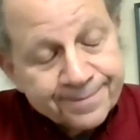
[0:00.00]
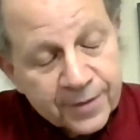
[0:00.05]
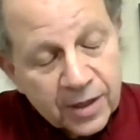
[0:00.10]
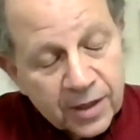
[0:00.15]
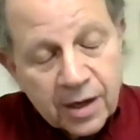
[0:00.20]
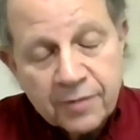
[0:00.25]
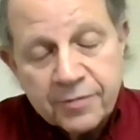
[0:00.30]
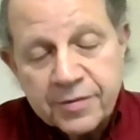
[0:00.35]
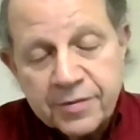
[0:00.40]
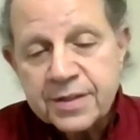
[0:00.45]

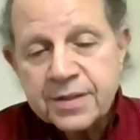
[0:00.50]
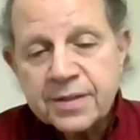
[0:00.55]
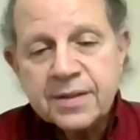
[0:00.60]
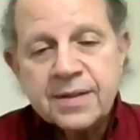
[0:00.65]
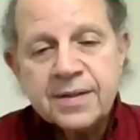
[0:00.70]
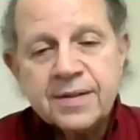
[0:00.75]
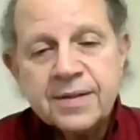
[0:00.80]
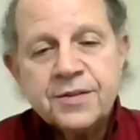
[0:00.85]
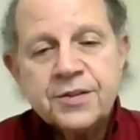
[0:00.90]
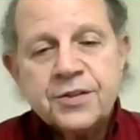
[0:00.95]

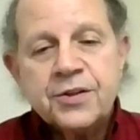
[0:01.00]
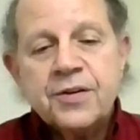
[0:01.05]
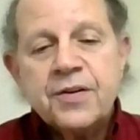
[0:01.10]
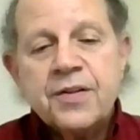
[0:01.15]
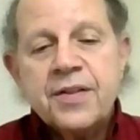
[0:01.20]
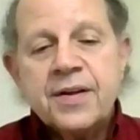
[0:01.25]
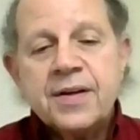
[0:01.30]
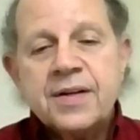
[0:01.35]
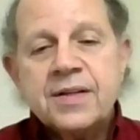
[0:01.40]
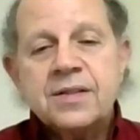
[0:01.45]
Obviously, certain
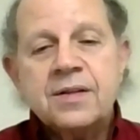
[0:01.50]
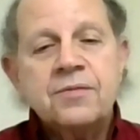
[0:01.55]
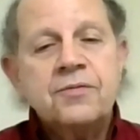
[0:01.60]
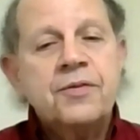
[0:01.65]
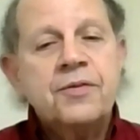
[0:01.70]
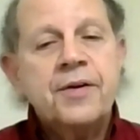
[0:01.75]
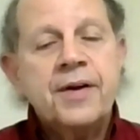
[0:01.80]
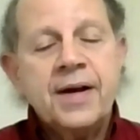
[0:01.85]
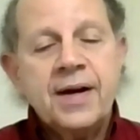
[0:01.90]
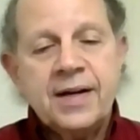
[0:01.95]
things are
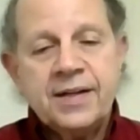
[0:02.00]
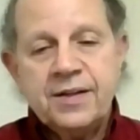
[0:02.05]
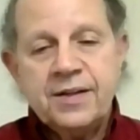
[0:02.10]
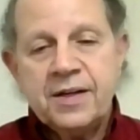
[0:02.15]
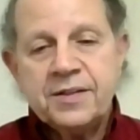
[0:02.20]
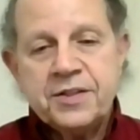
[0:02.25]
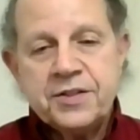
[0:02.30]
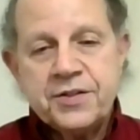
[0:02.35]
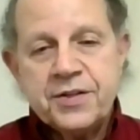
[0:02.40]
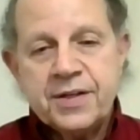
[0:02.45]
very hard
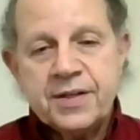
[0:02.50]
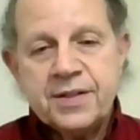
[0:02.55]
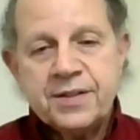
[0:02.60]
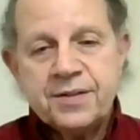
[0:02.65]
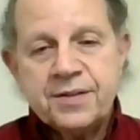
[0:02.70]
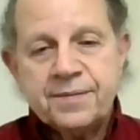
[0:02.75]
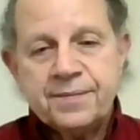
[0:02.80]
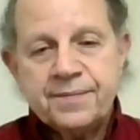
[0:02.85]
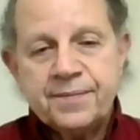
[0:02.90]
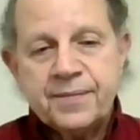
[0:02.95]
not to
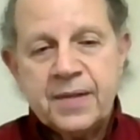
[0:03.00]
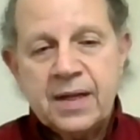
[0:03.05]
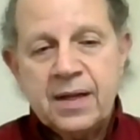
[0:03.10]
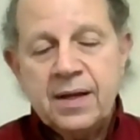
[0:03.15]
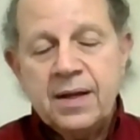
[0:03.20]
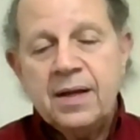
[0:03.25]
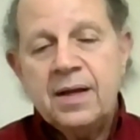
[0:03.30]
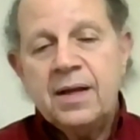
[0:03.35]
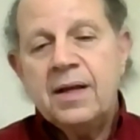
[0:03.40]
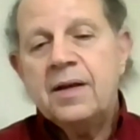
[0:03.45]
judge.
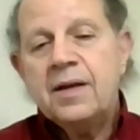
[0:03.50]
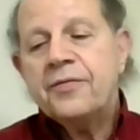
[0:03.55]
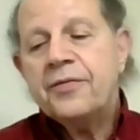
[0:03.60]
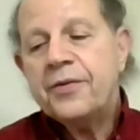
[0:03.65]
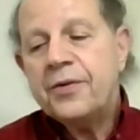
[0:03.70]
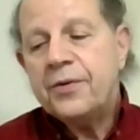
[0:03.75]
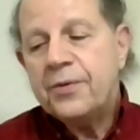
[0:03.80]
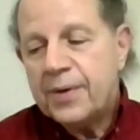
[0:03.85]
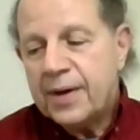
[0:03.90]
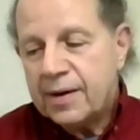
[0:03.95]
If
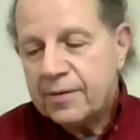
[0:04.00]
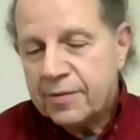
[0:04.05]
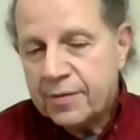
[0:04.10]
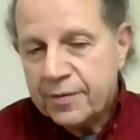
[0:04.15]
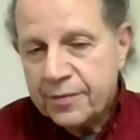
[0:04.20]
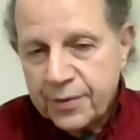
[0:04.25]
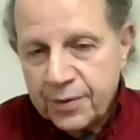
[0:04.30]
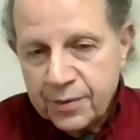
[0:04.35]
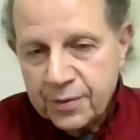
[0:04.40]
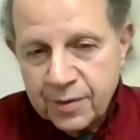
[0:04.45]
you have a
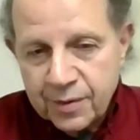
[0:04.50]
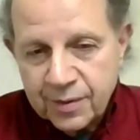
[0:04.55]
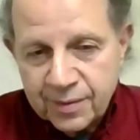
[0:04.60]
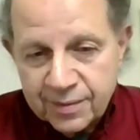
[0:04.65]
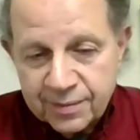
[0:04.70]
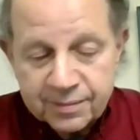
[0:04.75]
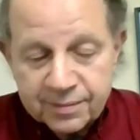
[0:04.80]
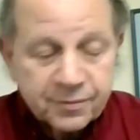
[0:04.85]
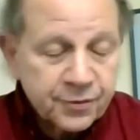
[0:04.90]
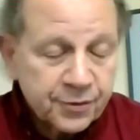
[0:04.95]
view,
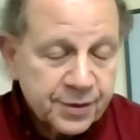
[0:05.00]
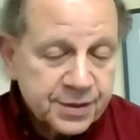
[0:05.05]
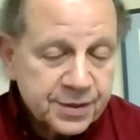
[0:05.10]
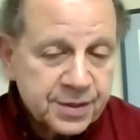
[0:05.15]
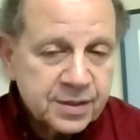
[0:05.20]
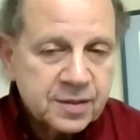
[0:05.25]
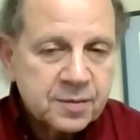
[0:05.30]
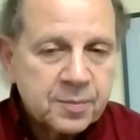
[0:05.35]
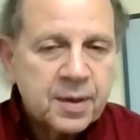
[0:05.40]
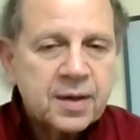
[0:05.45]
for
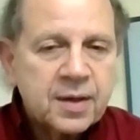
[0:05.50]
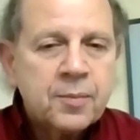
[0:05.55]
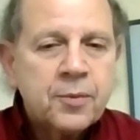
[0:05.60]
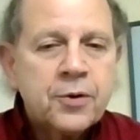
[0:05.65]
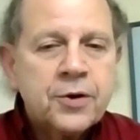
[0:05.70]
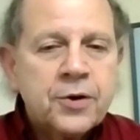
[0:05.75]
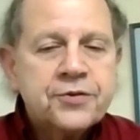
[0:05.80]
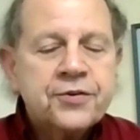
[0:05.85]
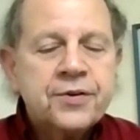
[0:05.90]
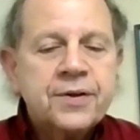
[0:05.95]
instance, about
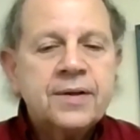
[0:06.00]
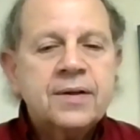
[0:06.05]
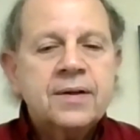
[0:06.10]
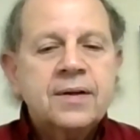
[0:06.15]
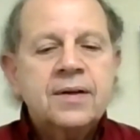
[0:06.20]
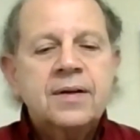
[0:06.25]
abortion,